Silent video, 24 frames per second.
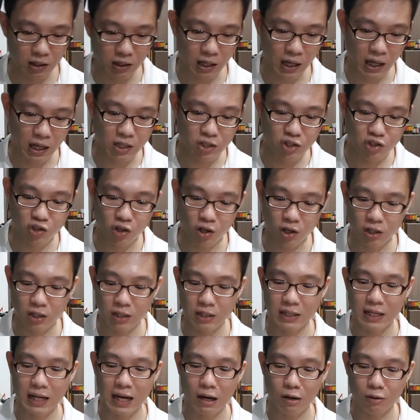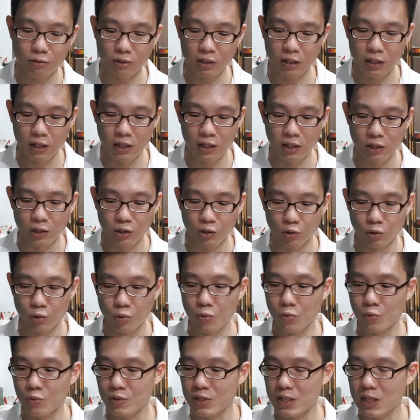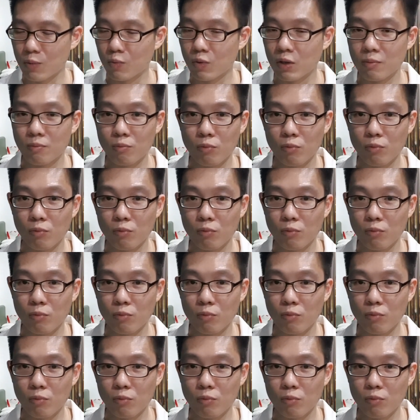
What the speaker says: hand shock down to somewhat